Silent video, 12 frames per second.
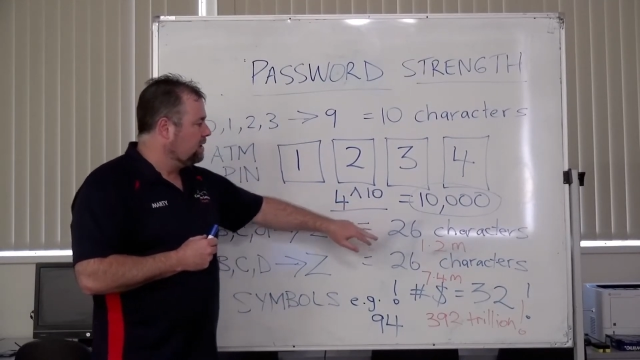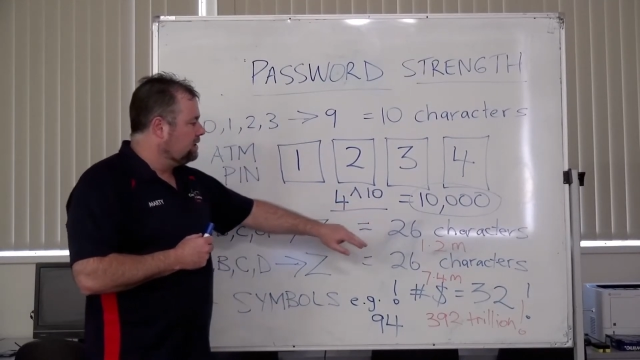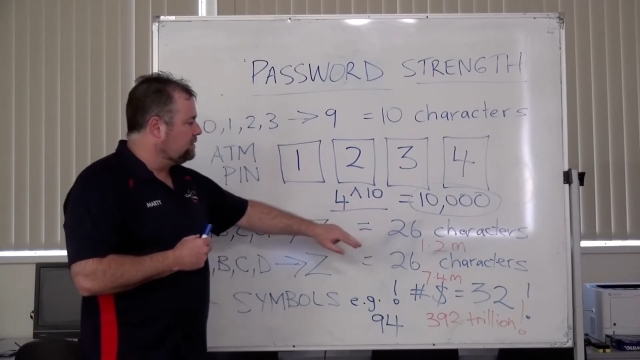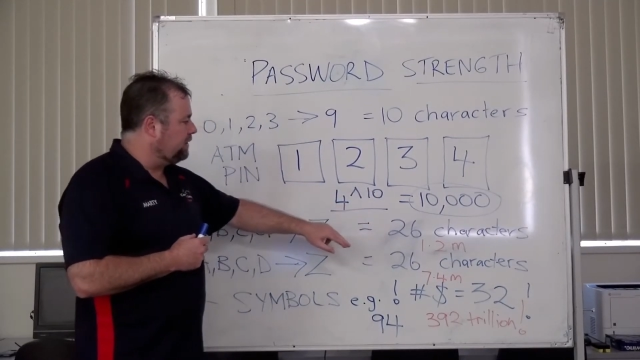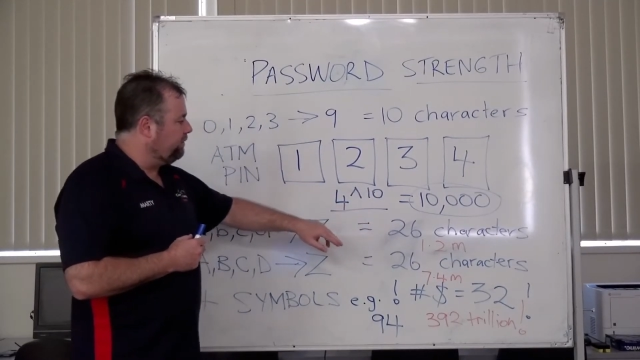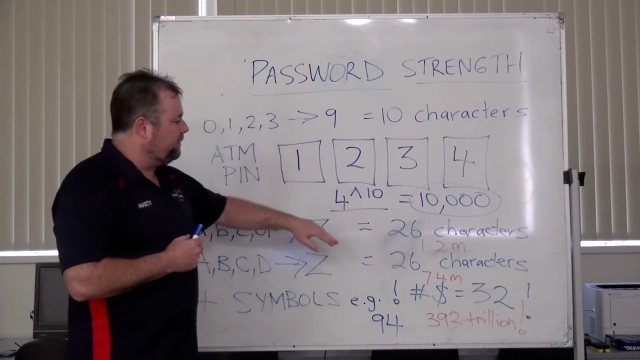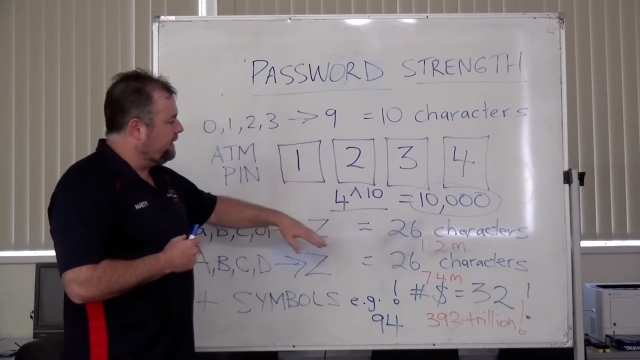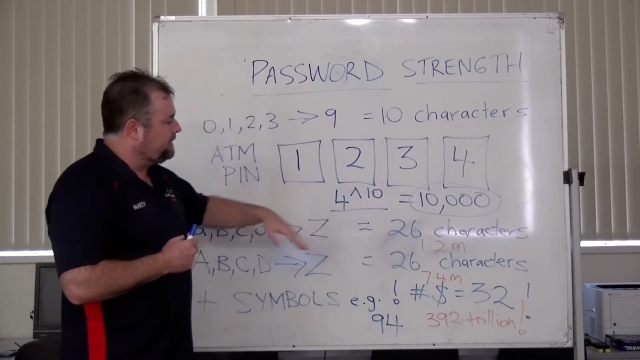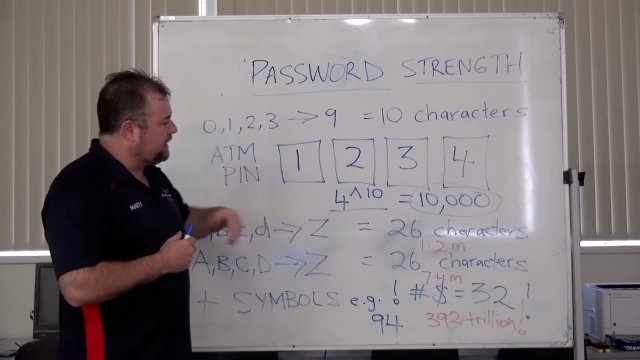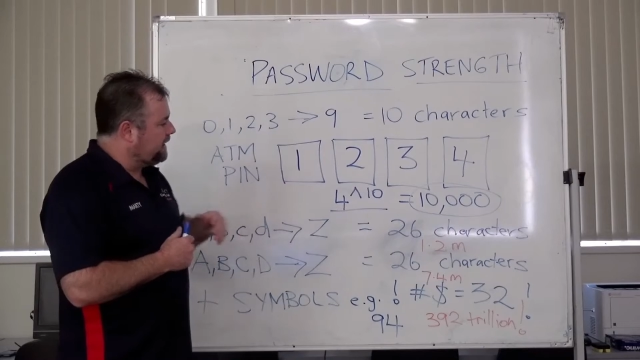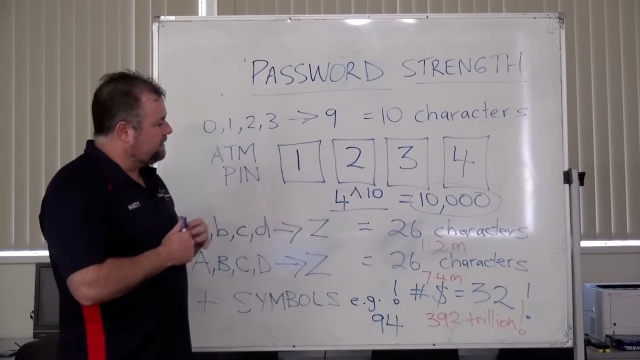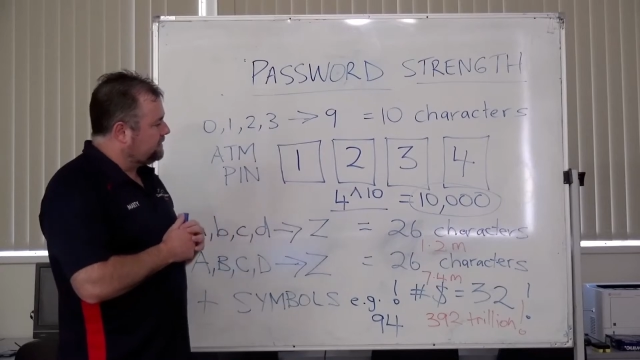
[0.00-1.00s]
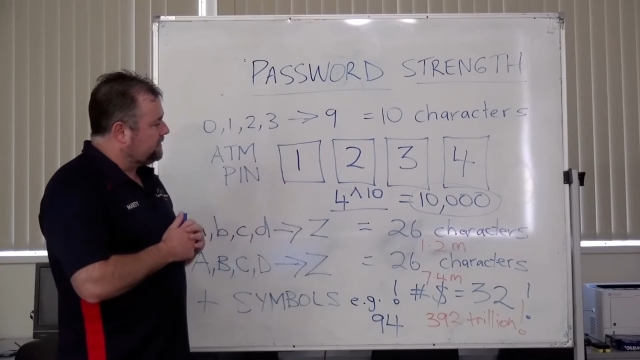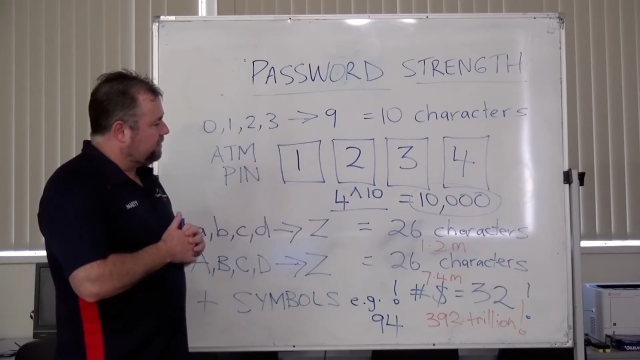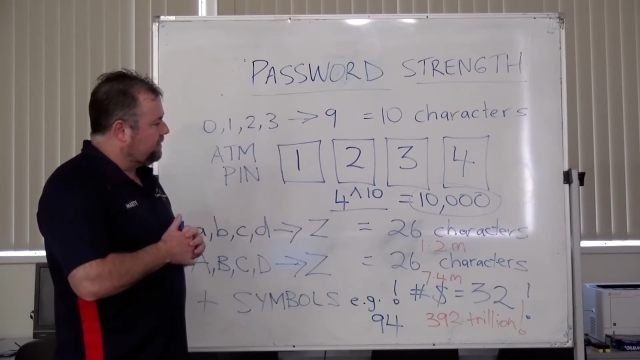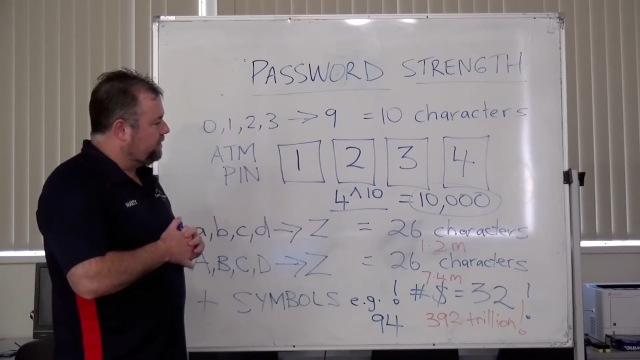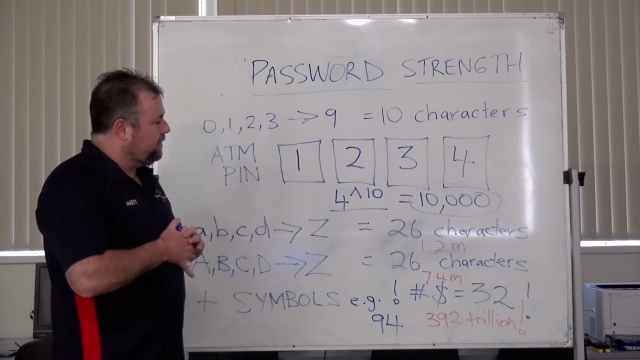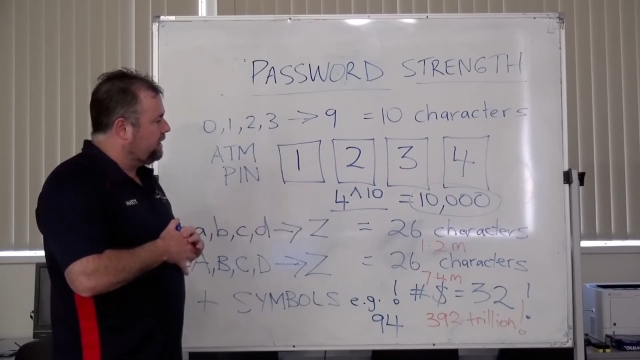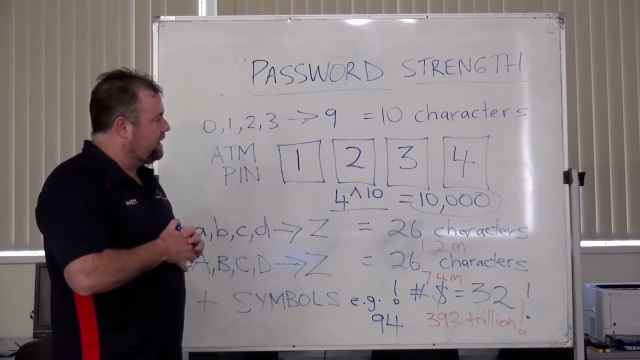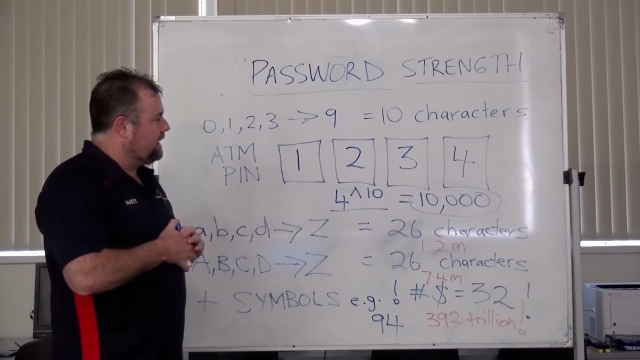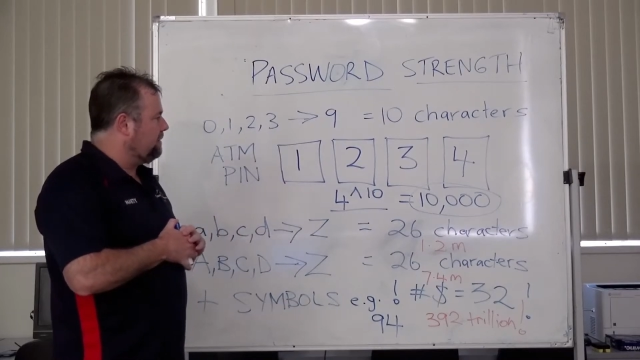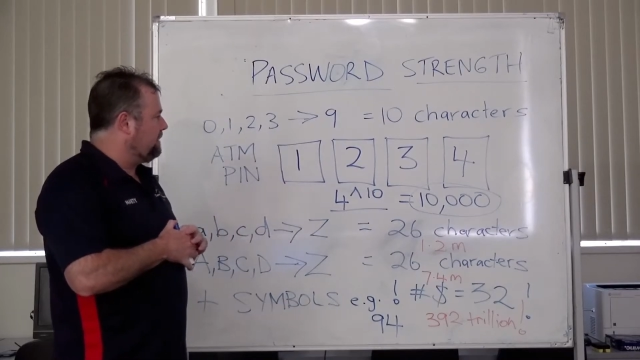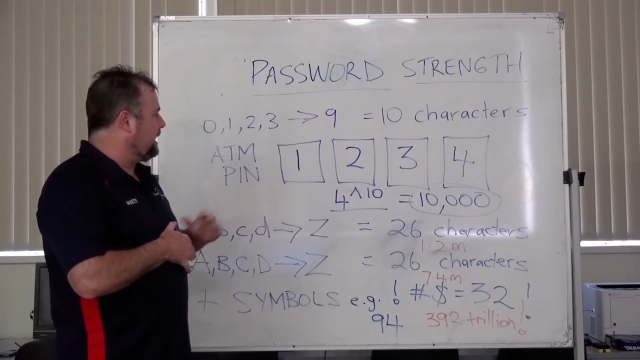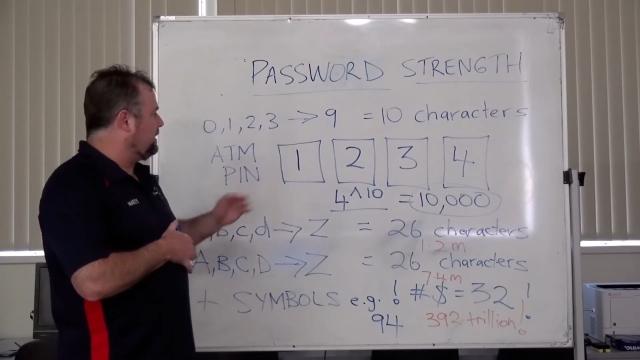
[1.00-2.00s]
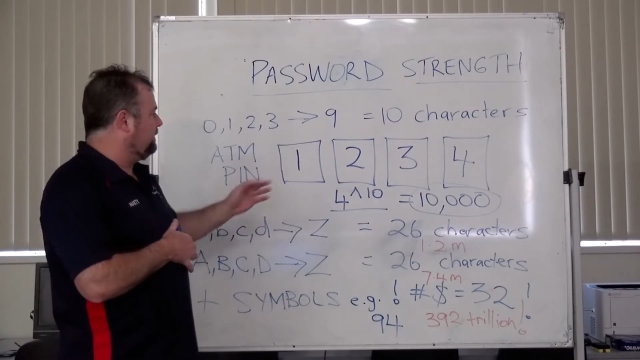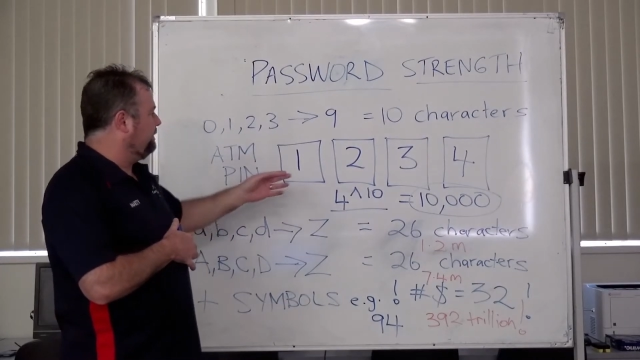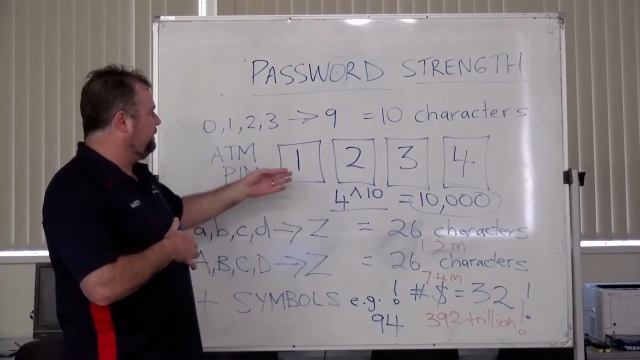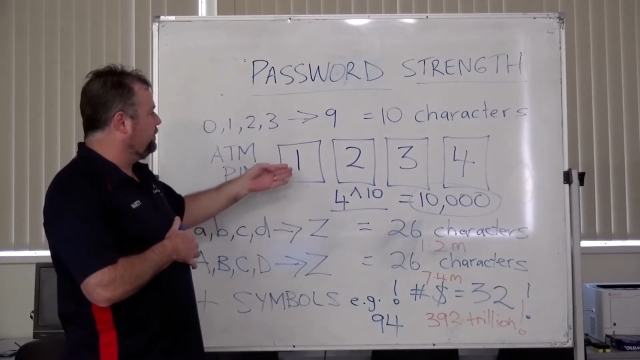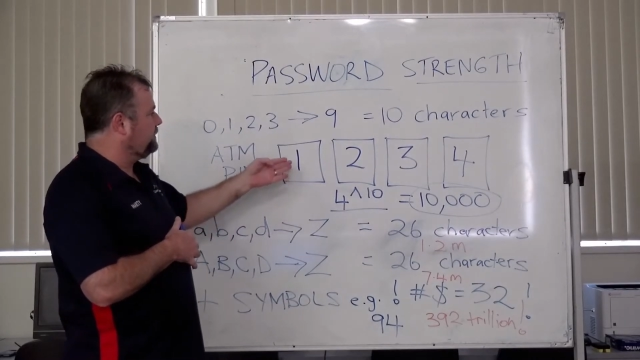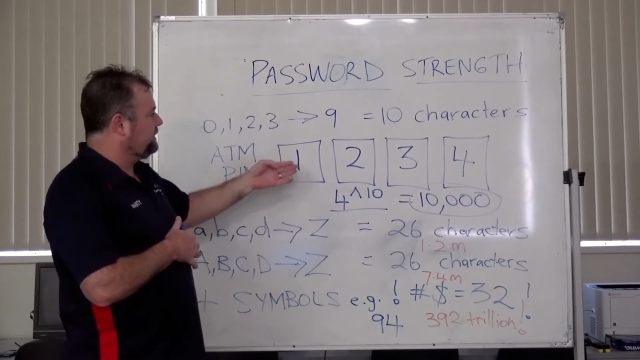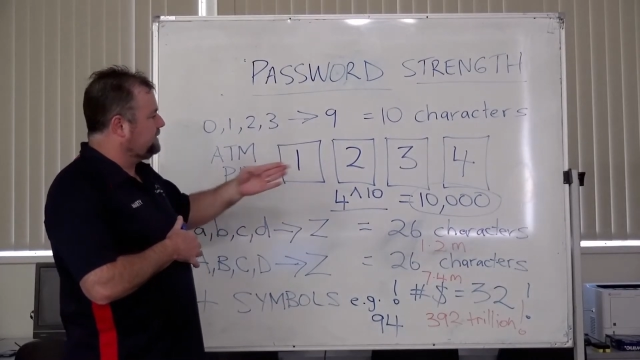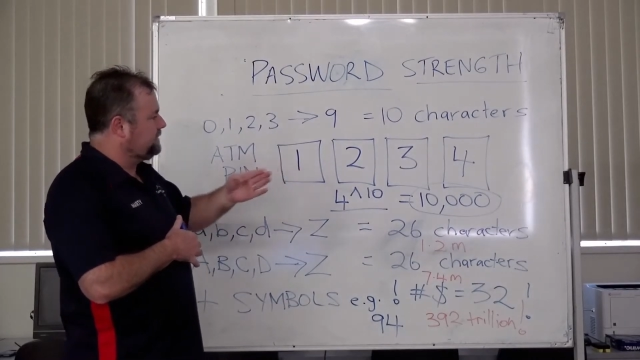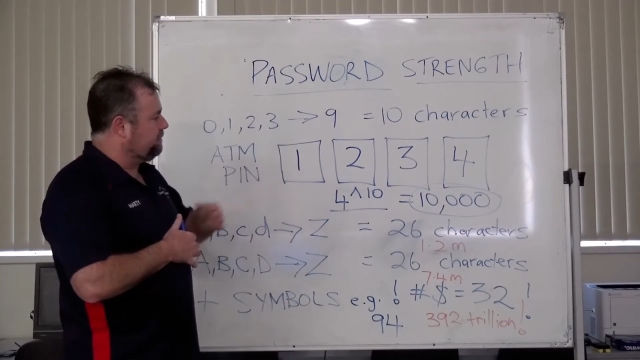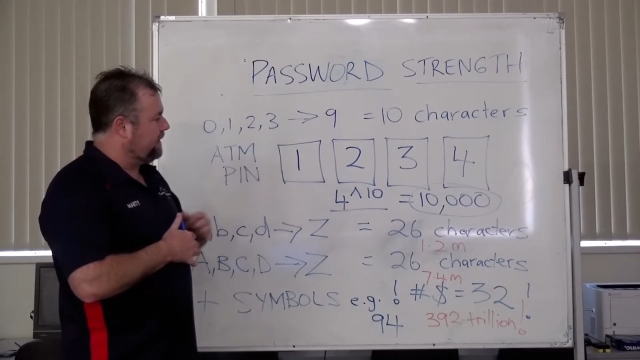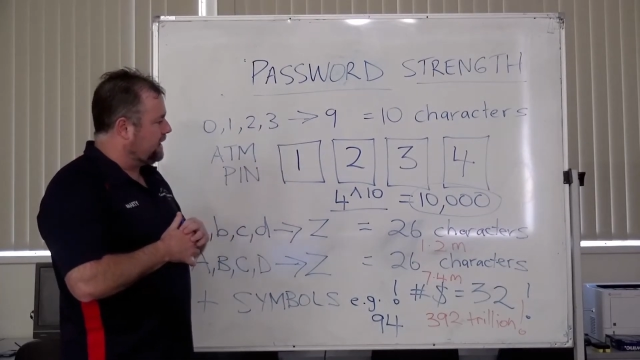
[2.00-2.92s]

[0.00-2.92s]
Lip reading: So if we say to someone, you can now make a 4-digit